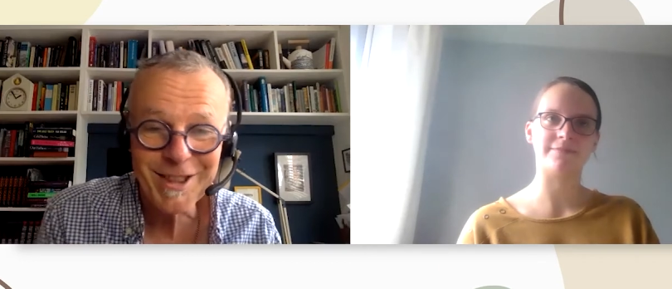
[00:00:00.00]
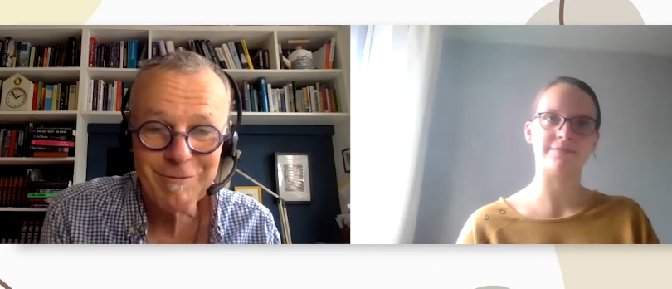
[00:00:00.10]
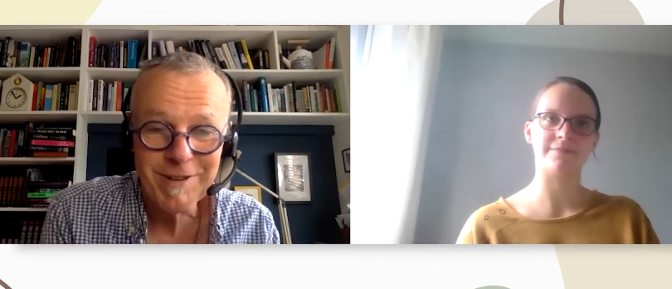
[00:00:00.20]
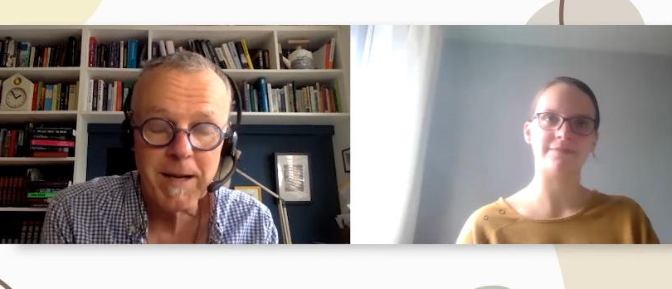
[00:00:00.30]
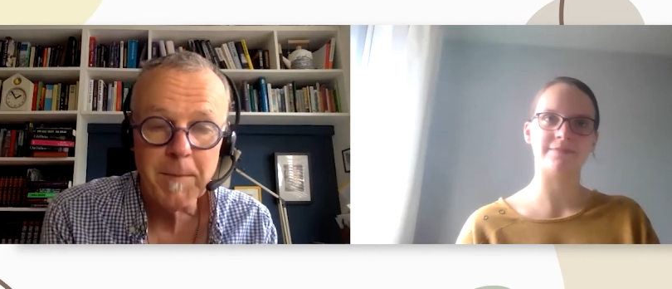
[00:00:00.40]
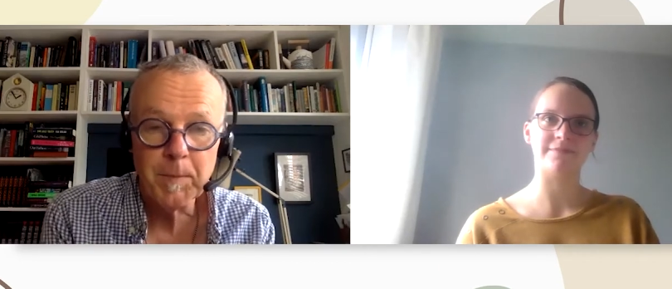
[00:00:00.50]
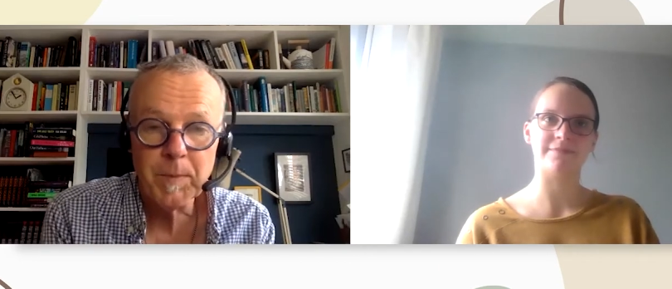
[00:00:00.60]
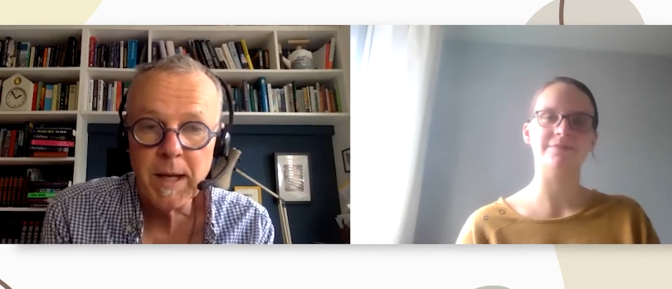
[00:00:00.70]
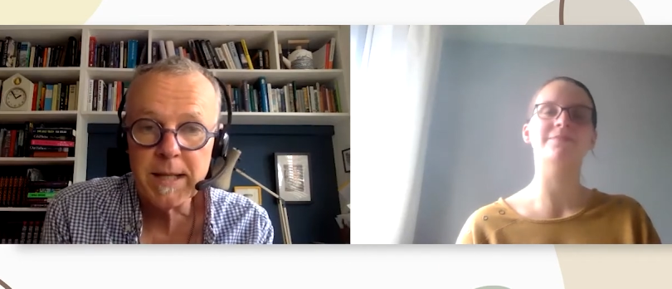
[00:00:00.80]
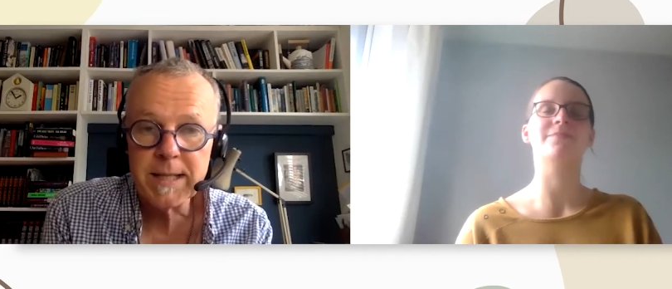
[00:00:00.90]
Speaker 1: thriller
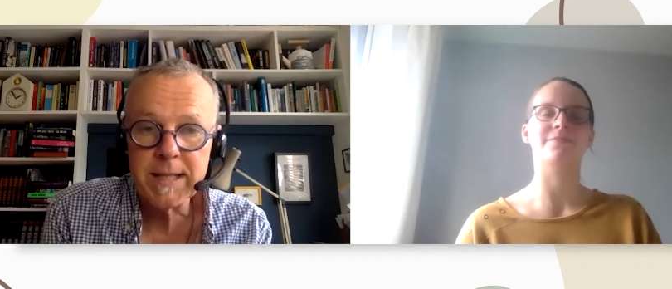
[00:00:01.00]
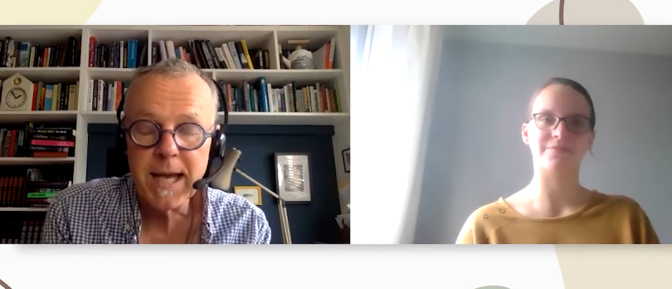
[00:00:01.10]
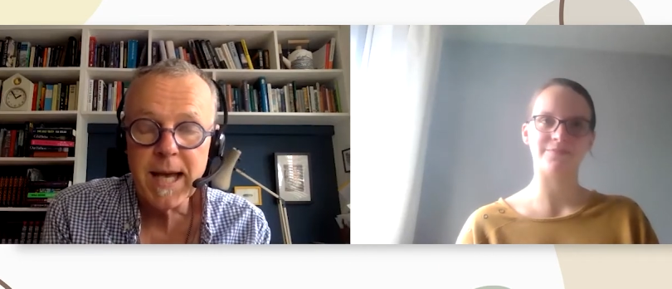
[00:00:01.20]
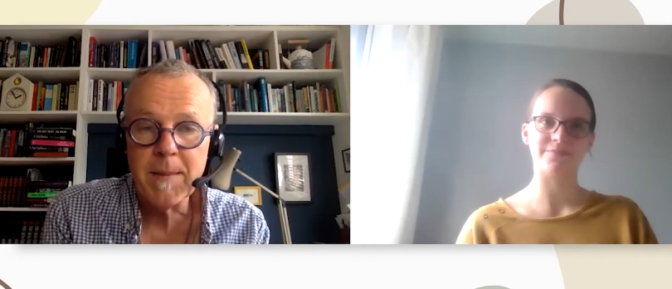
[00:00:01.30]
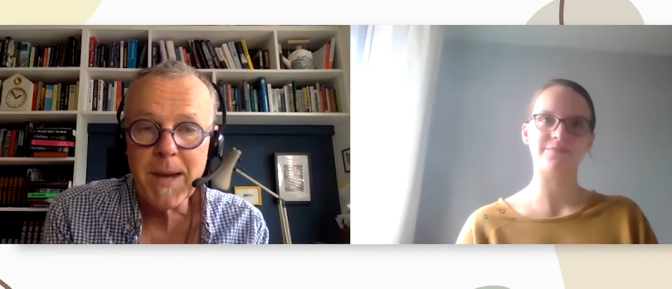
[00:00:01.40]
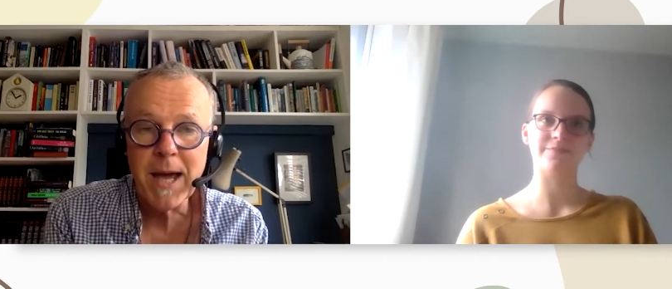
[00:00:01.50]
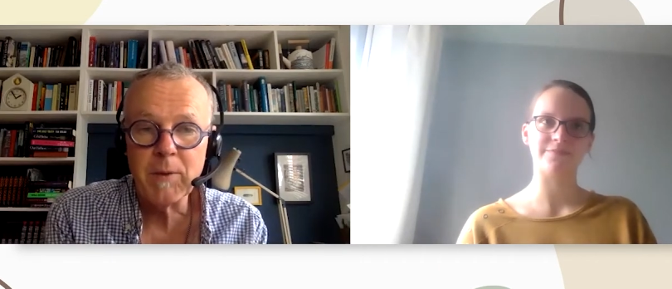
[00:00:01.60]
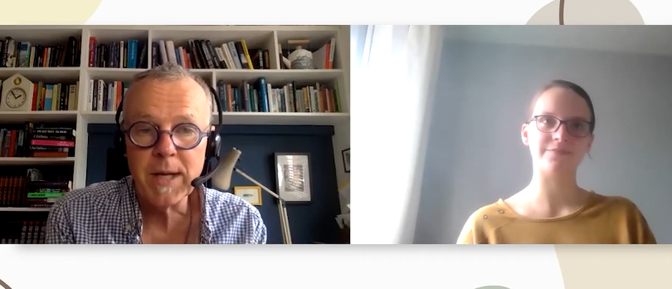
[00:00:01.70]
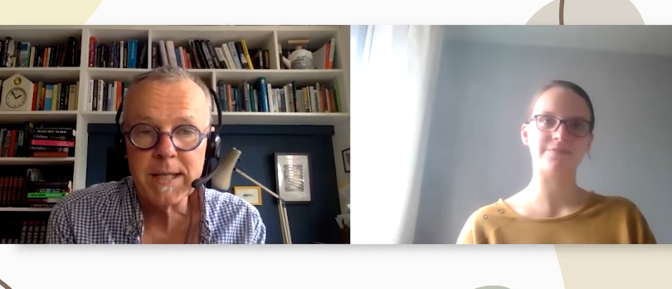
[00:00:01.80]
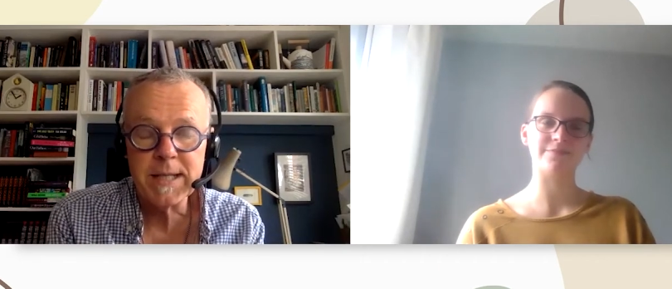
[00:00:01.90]
that's um,
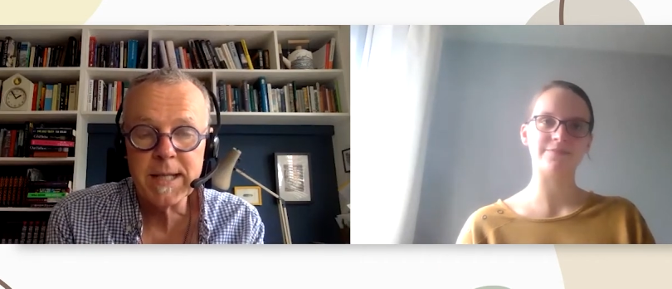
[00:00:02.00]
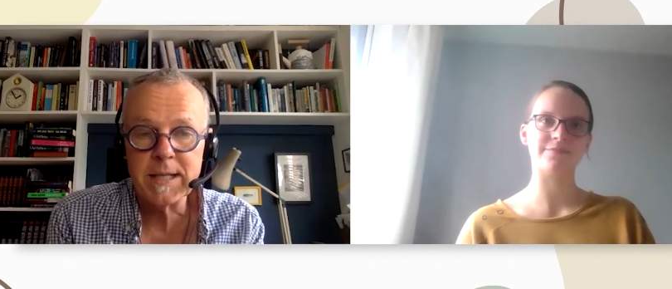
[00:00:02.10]
out next year.